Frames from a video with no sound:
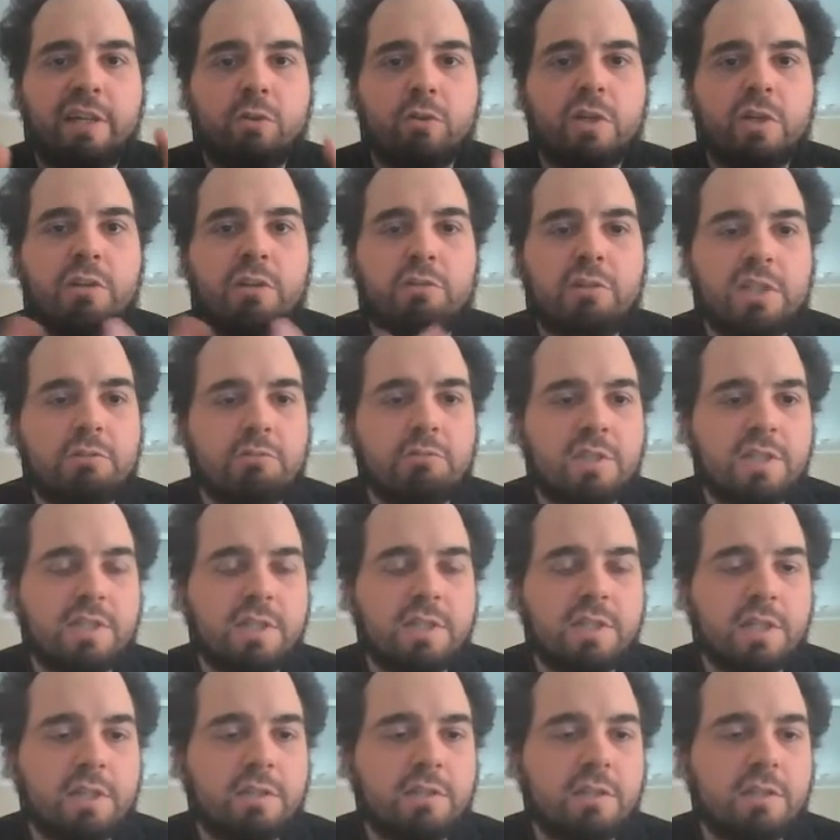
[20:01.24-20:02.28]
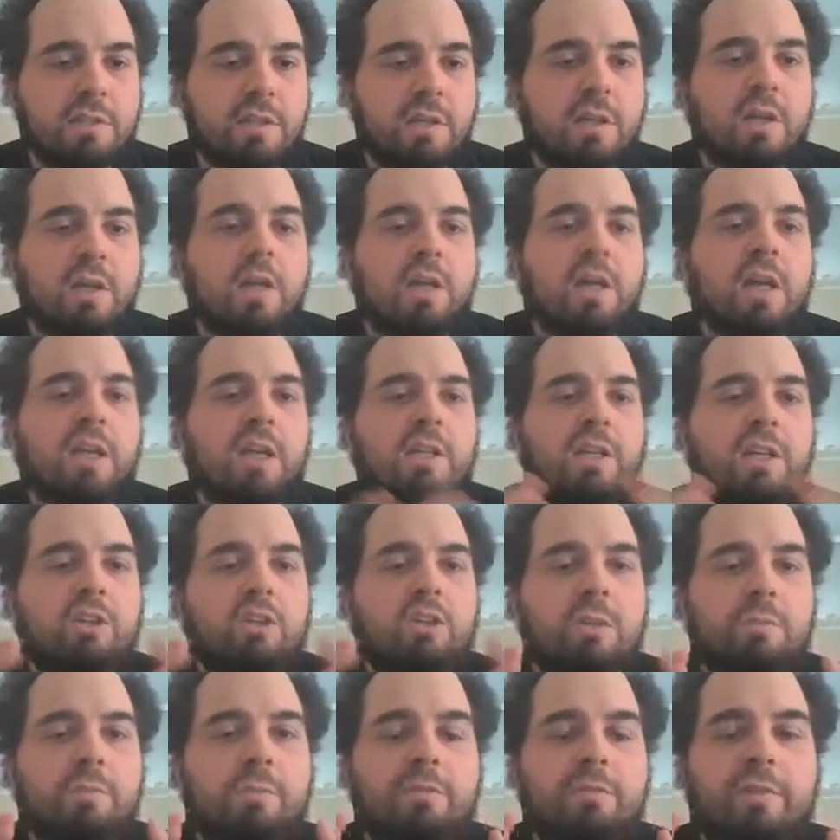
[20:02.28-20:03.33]
I/O characteristics. They
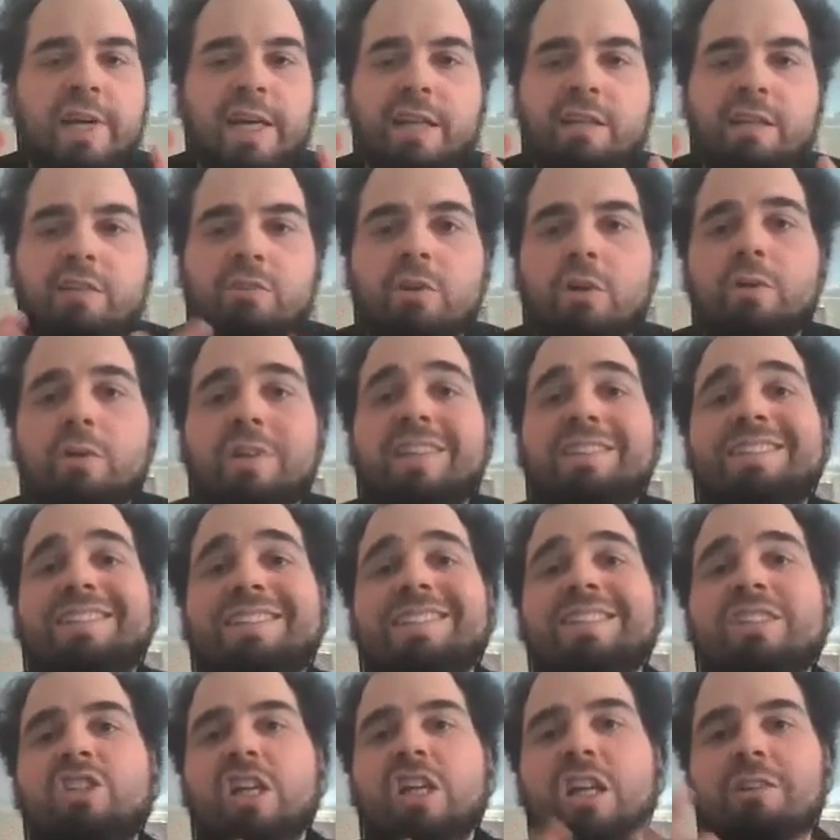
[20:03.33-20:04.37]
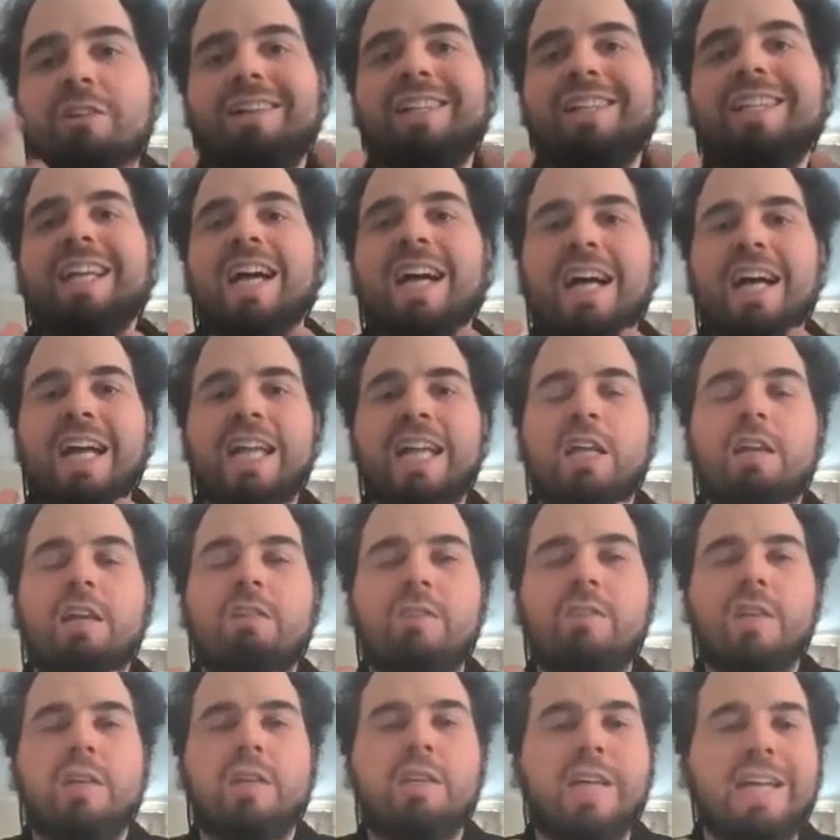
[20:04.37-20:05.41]
should provide, this generally
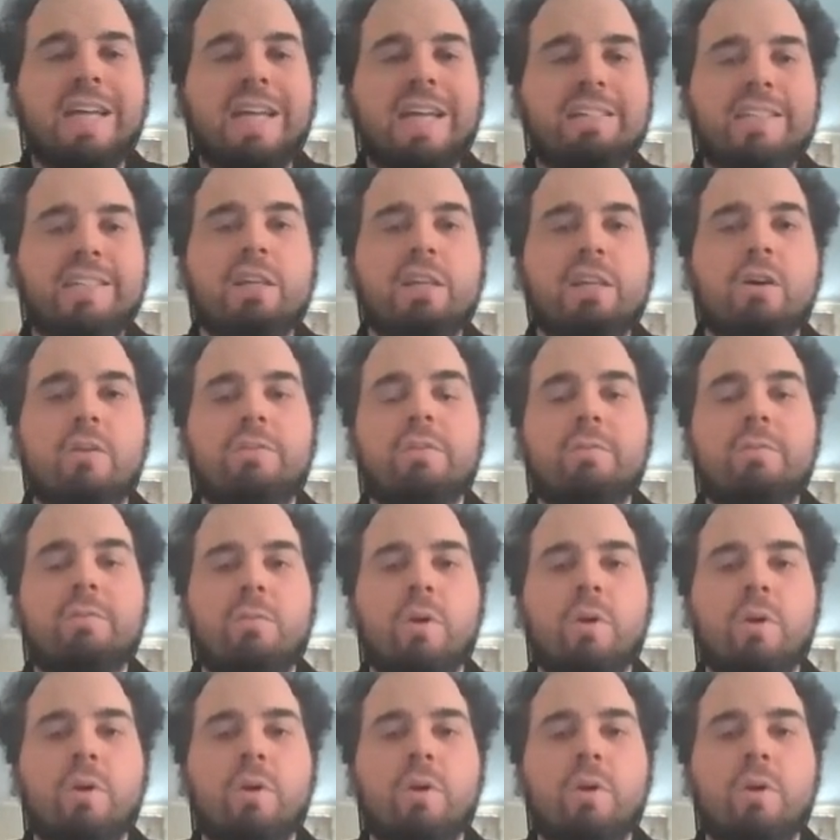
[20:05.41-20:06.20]
high-level idea of a